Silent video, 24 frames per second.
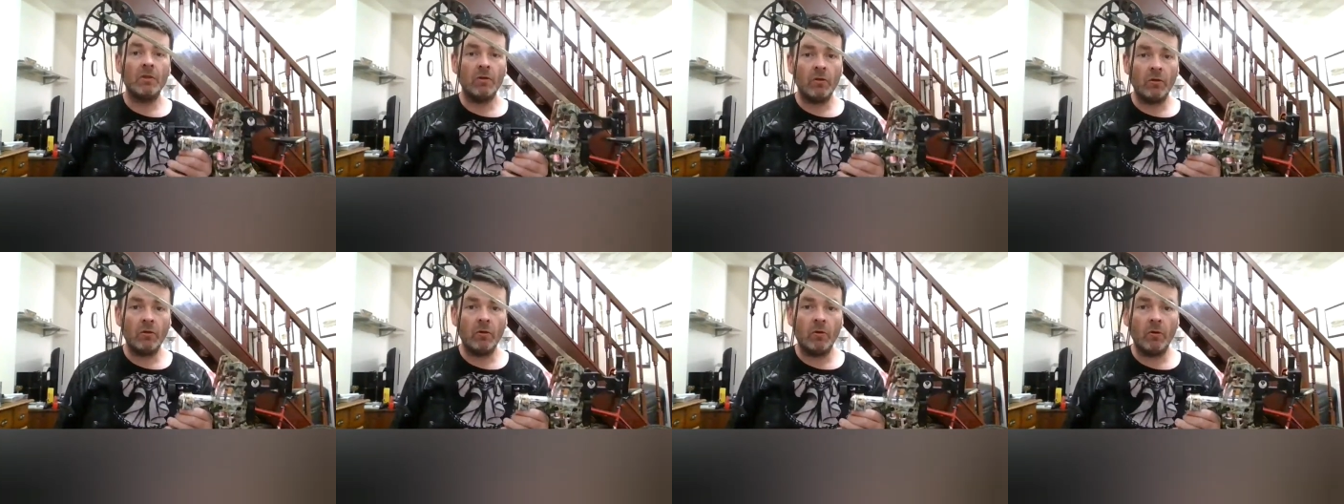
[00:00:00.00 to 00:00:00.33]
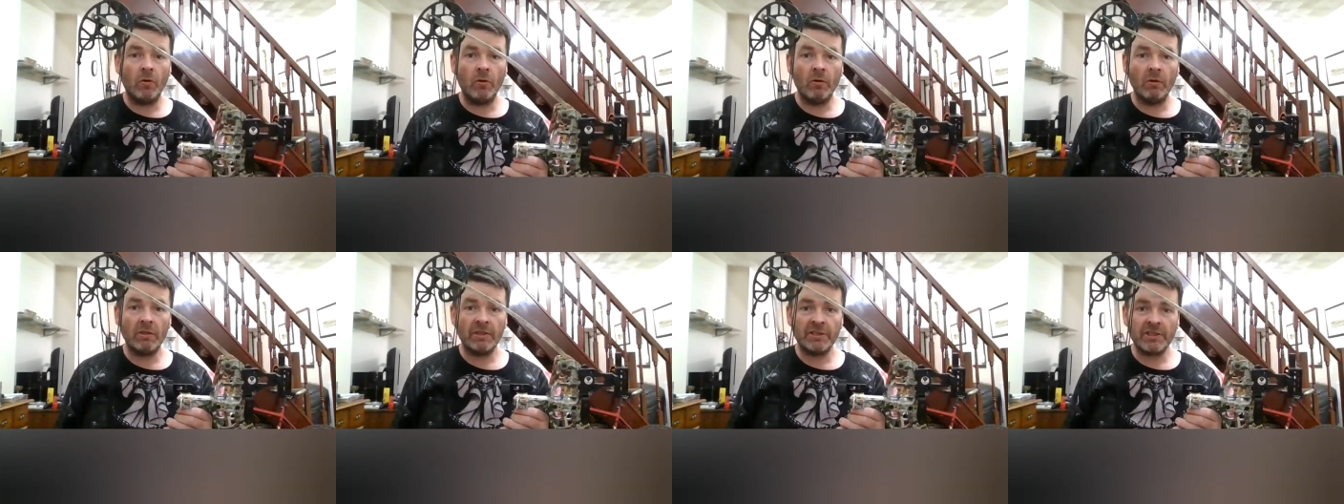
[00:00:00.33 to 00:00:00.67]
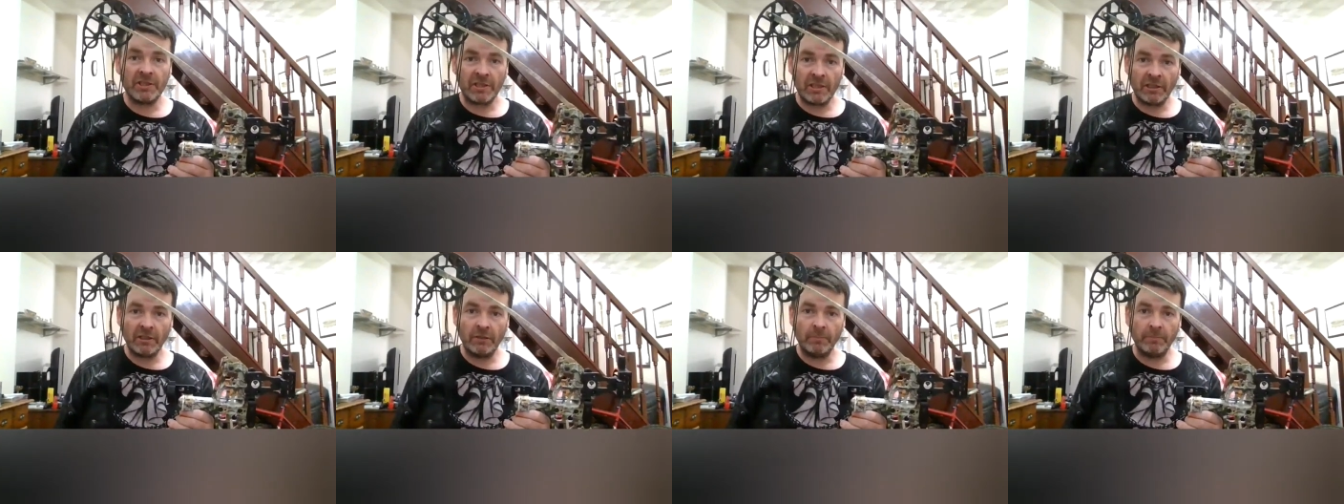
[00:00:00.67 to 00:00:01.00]
or
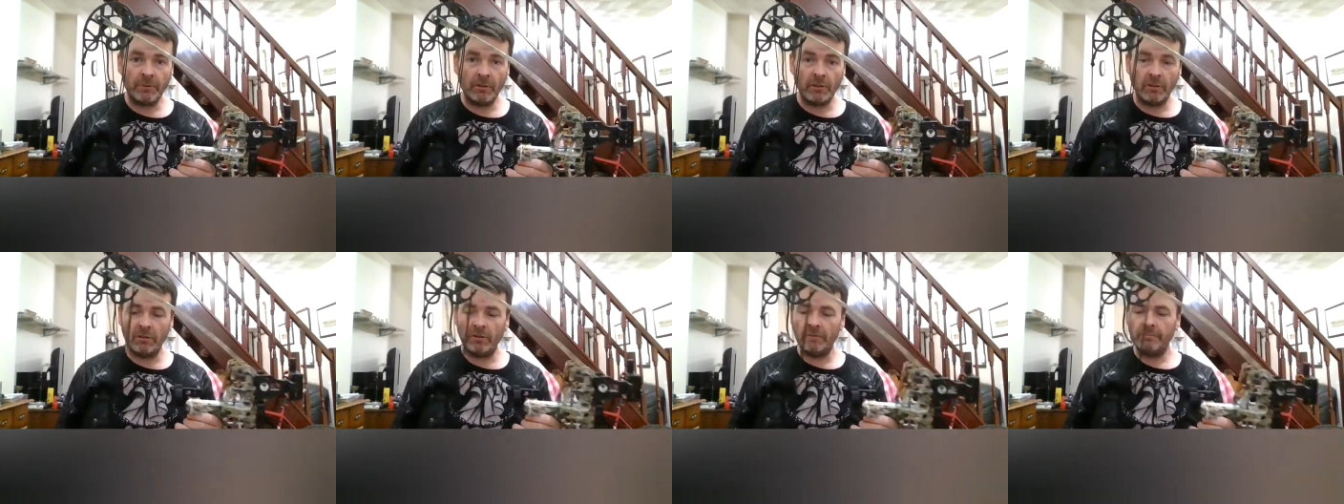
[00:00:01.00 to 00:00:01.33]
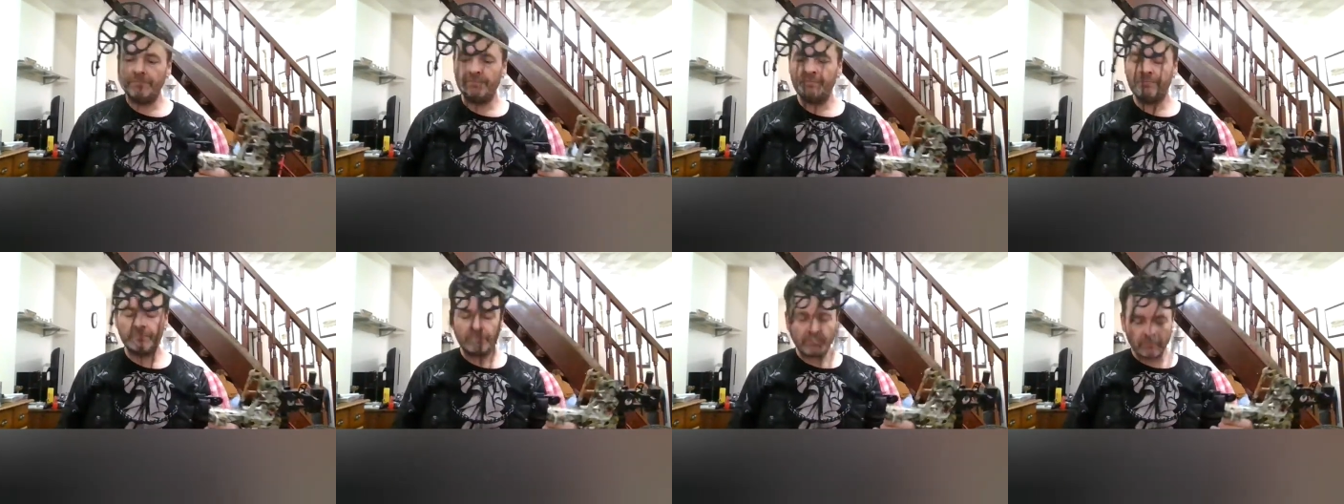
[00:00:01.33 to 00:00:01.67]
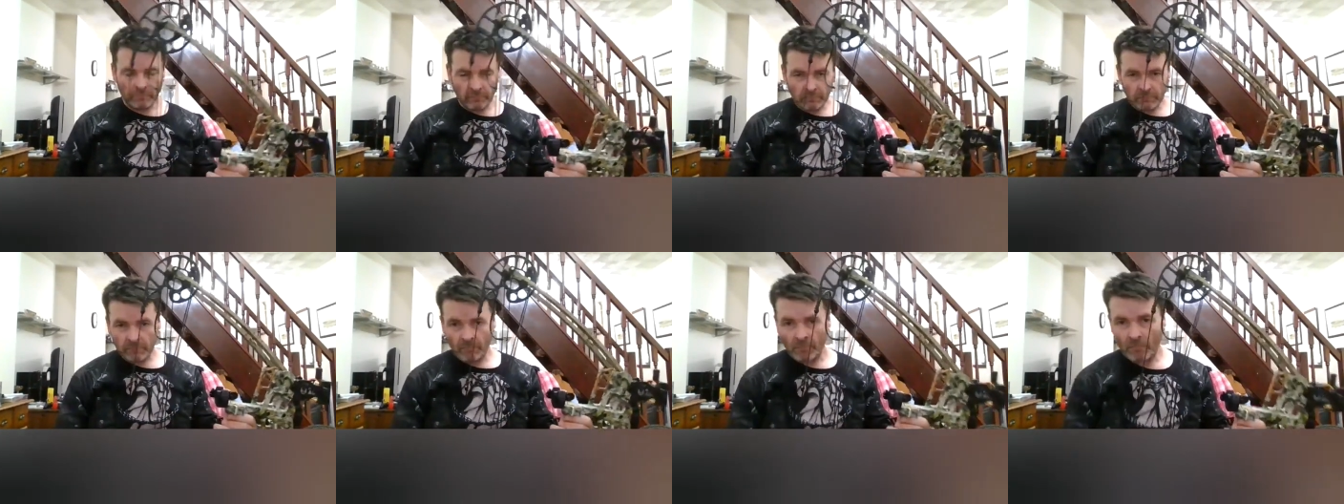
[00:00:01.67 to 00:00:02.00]
steel ball.
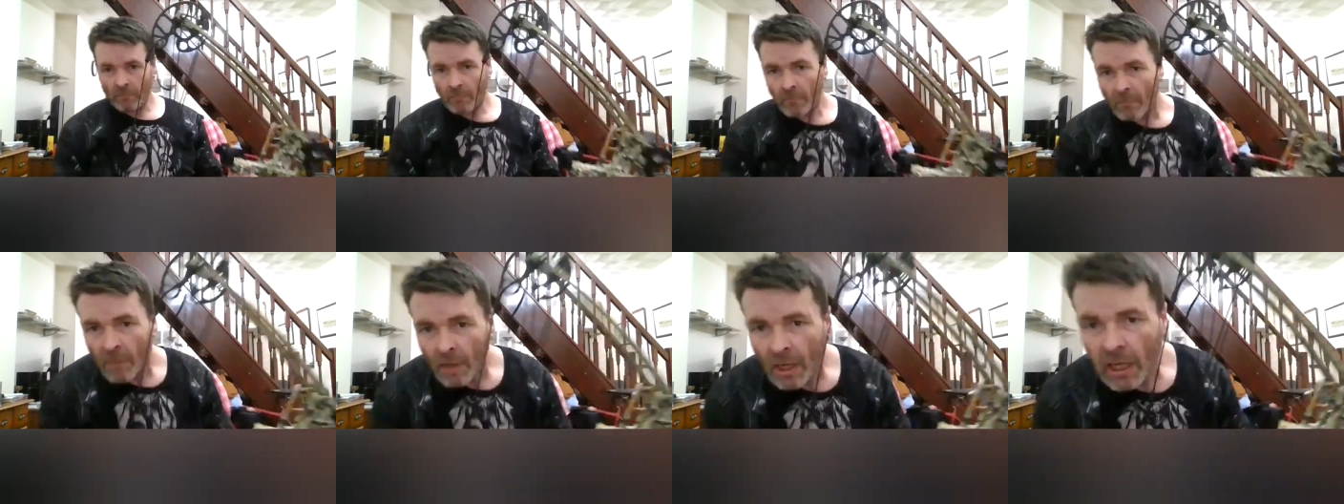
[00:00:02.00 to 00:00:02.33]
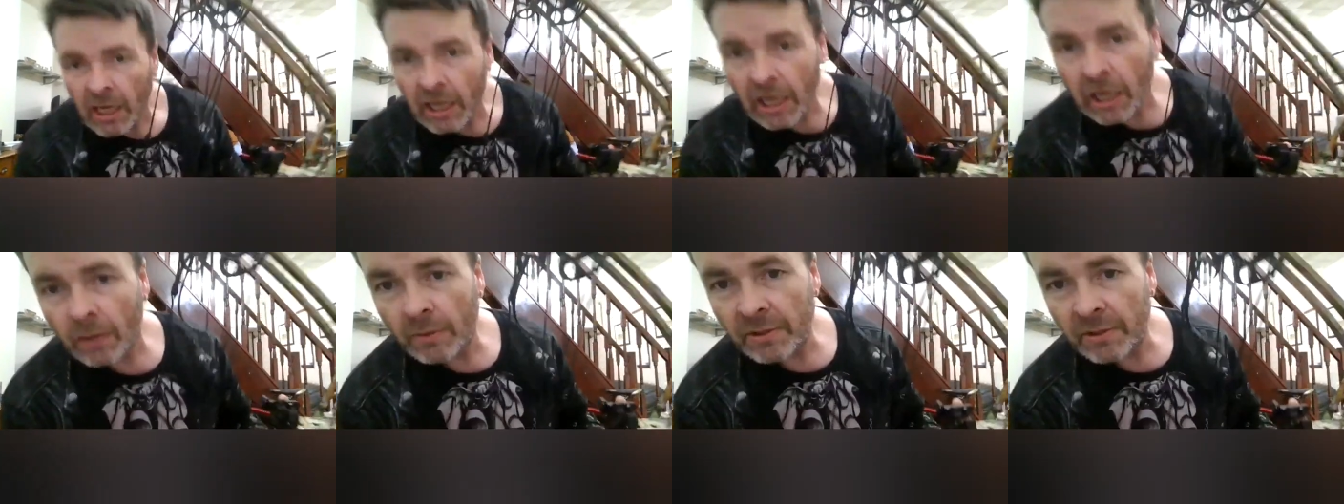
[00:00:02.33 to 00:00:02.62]
How